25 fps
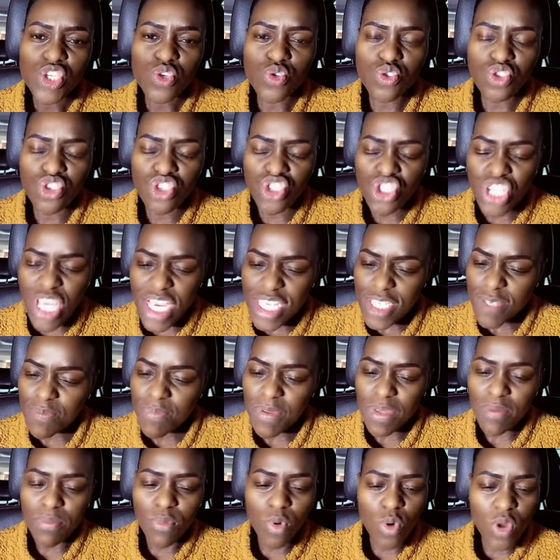to
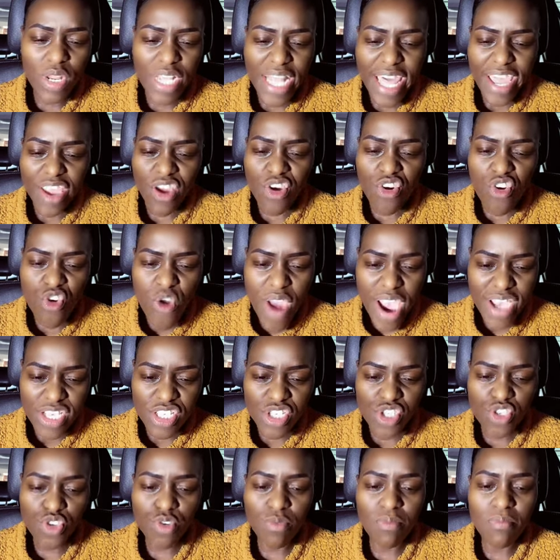just be more like
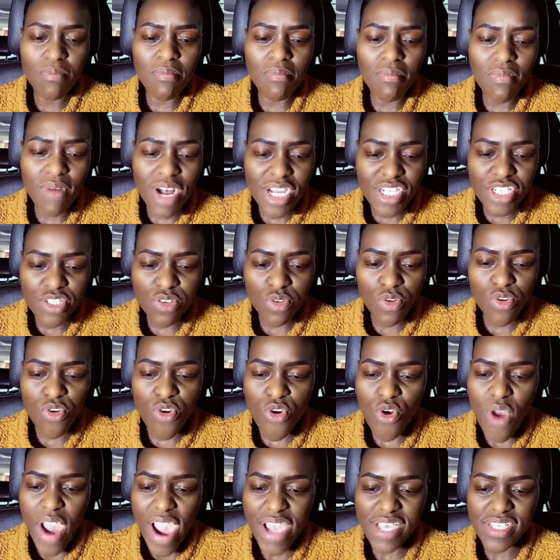Christ, to model
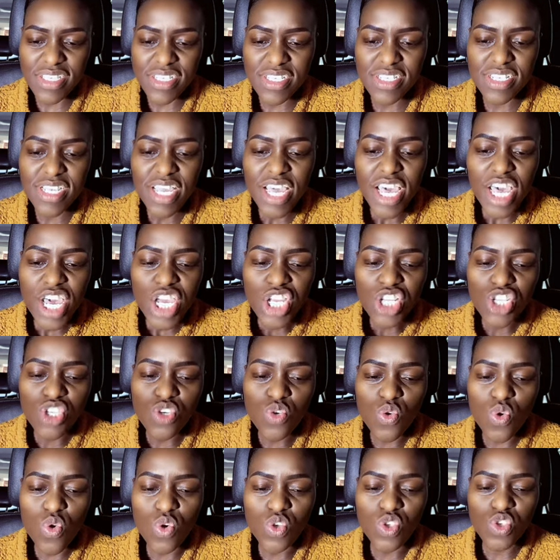Christ,
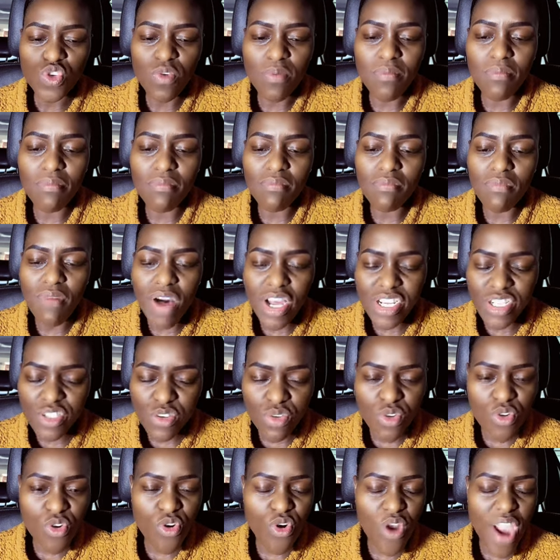to
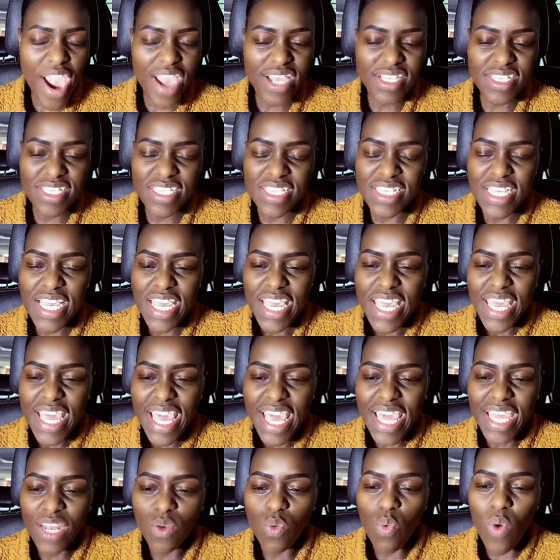model Christ
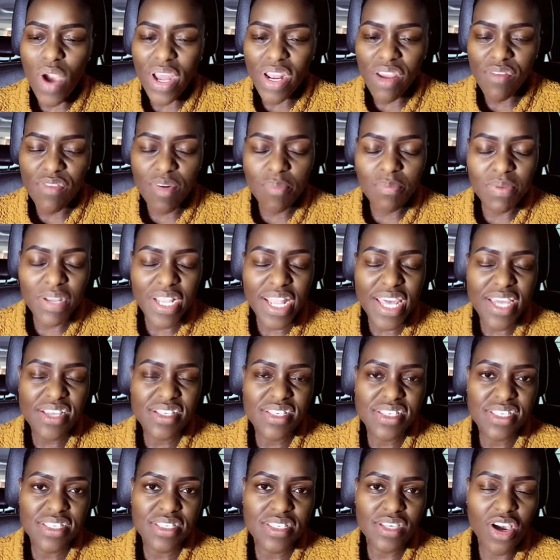in whatever
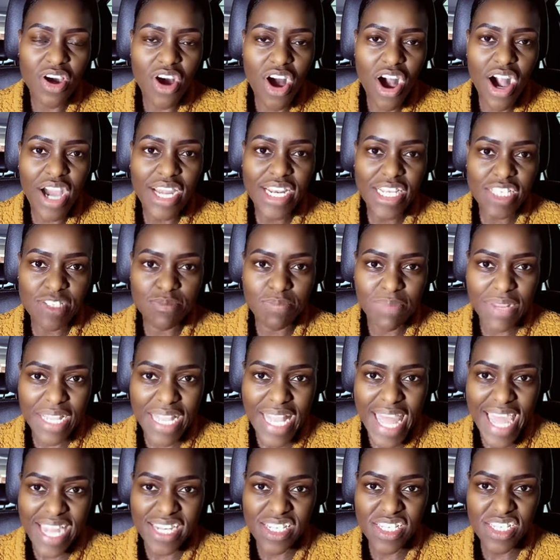place God has
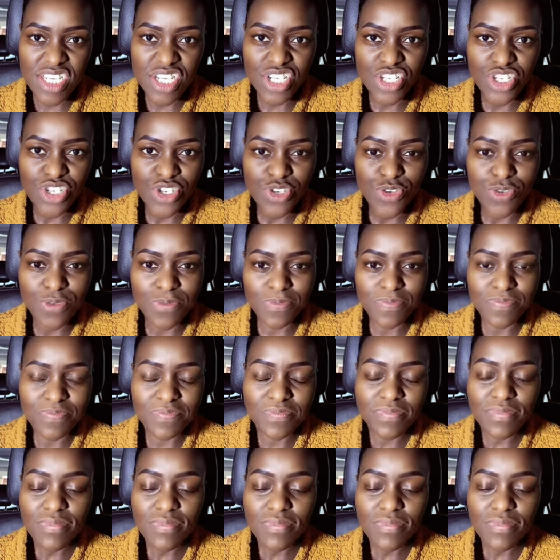planted you.